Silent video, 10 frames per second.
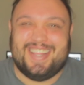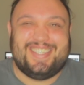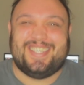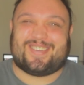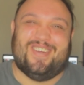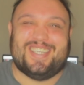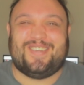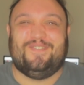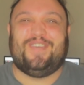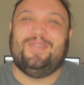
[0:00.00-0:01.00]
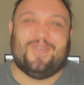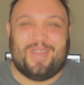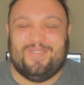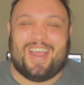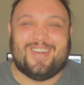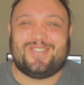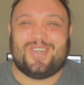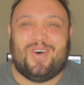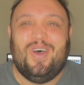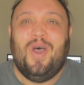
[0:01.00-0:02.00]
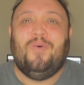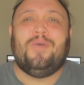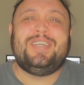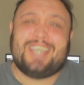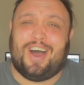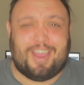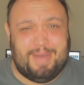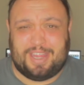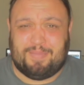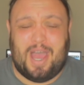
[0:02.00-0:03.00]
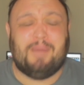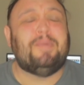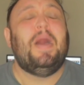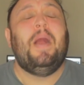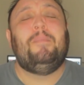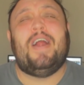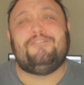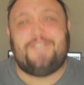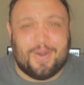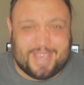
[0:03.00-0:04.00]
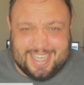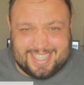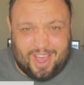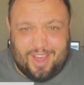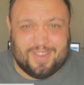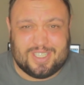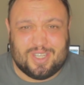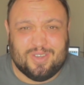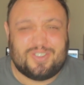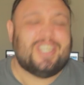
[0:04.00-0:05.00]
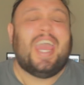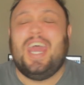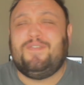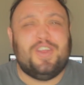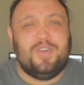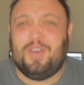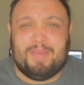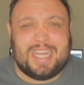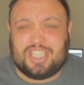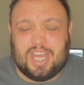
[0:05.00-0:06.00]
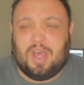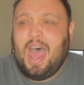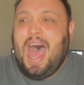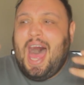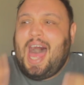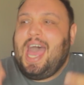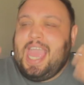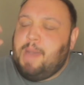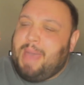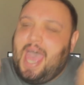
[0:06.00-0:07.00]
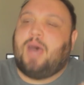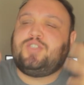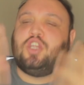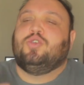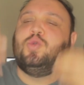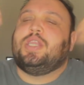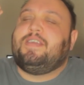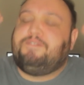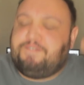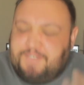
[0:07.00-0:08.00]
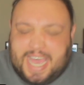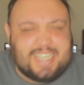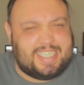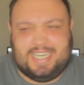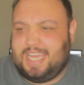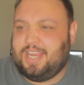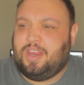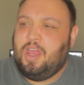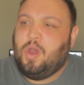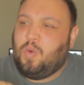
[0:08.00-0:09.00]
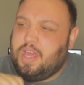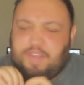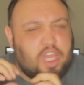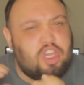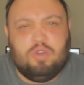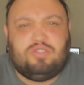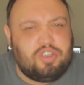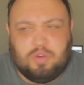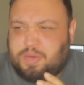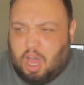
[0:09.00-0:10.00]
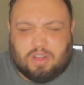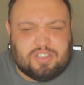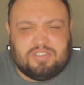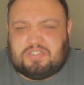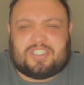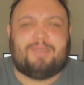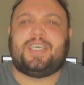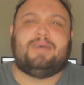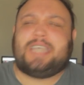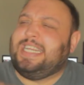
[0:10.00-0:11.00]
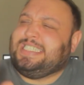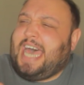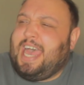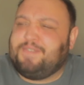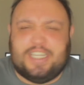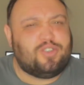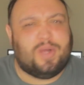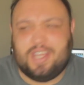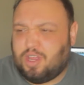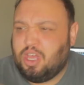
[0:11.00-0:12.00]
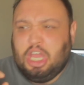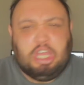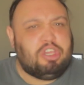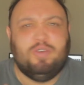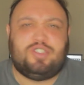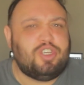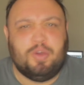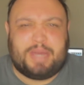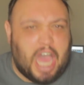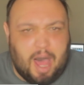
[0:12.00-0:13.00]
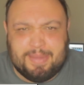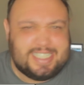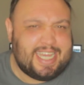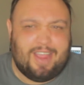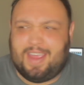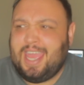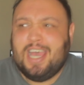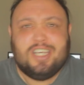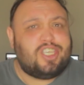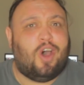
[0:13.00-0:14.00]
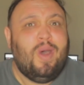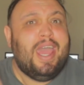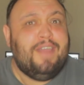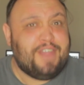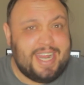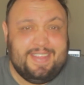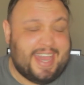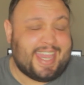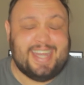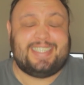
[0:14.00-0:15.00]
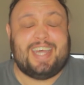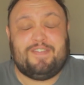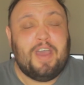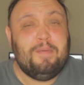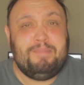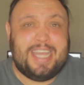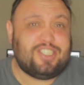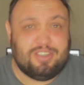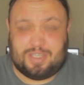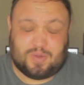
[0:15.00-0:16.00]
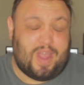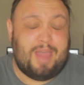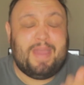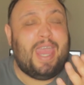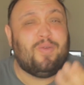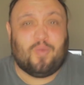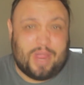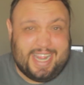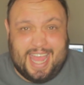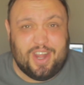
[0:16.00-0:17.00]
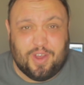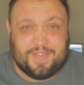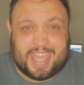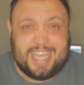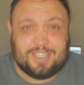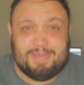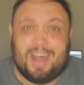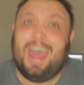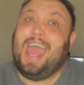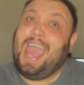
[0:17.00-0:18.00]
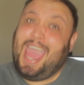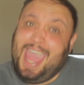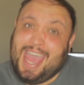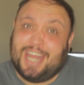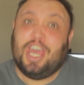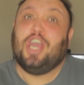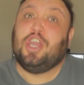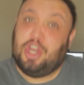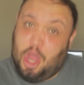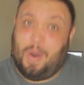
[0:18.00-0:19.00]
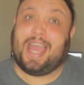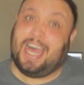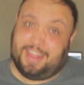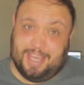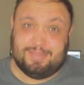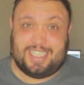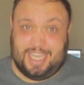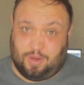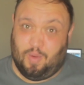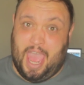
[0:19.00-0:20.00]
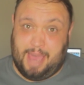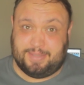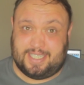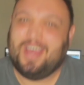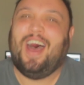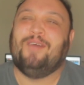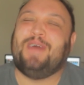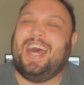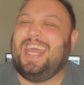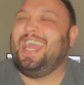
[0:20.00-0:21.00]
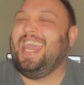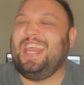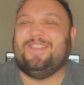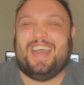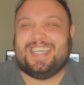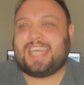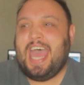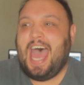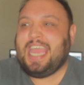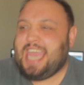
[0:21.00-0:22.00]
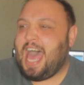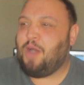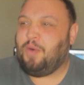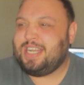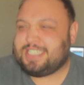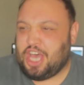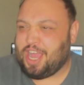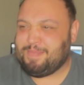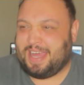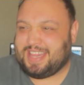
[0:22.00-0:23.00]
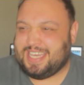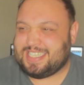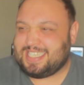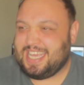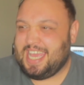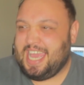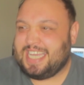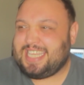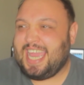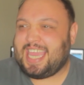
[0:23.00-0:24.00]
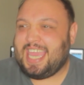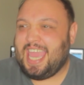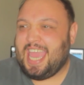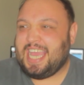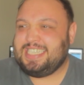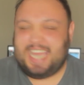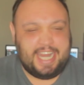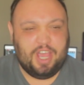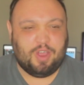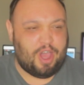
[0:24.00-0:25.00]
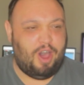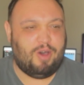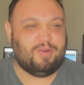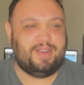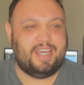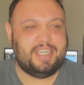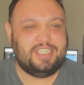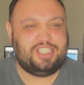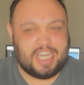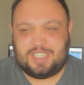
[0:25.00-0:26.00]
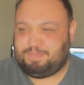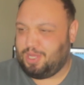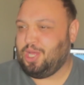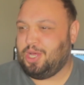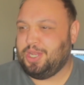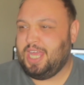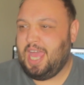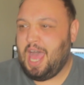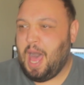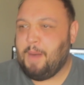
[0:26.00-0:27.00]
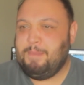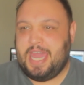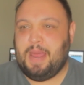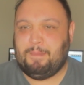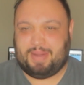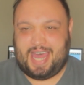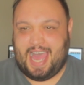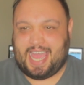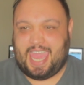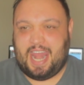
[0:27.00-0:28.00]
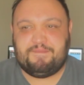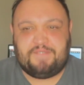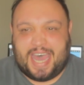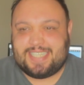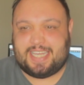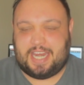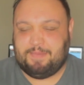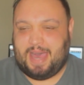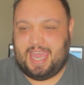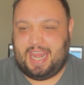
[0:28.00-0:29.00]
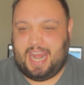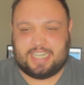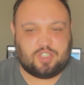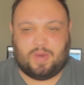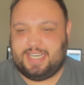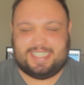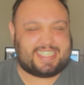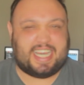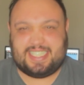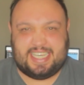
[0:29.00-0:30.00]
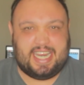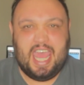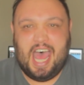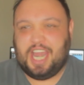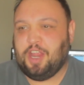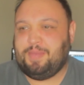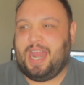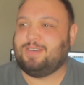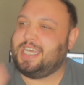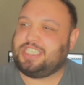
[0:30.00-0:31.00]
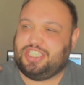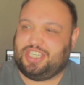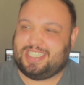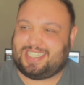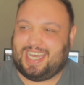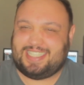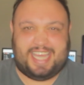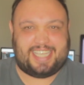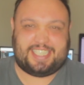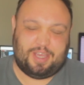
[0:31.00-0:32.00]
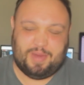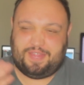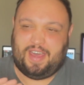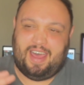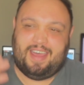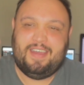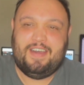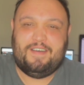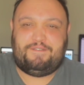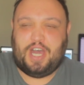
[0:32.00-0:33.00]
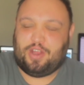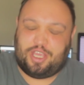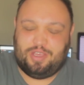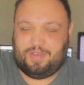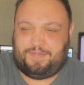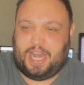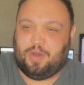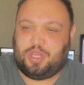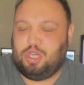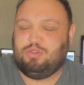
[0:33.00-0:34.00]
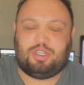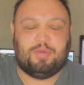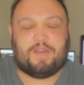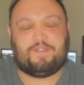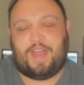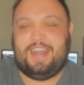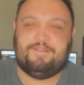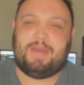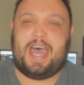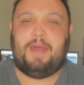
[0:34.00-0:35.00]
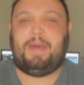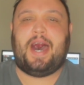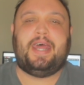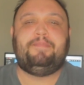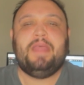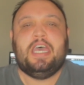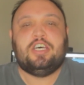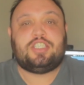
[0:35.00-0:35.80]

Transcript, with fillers: This is Chris from The Rewired Soul, where we talk about the problem, but focus on the solution. And if you're new to my channel, I am absolutely fascinated with YouTube culture, so sometimes I dive into a little YouTube commentary. So if you're into that kind of stuff, make sure you subscribe and ring that notification bell, and you know I got them sick raps. But anyways, yeah, I wanted to talk about this. It's like Danielle Cohn just pulled a Men in Black, I'm fascinated by it, and I just wanted to discuss it a little bit. I was actually just uh, texting with a fellow fellow YouTuber friend of mine about it.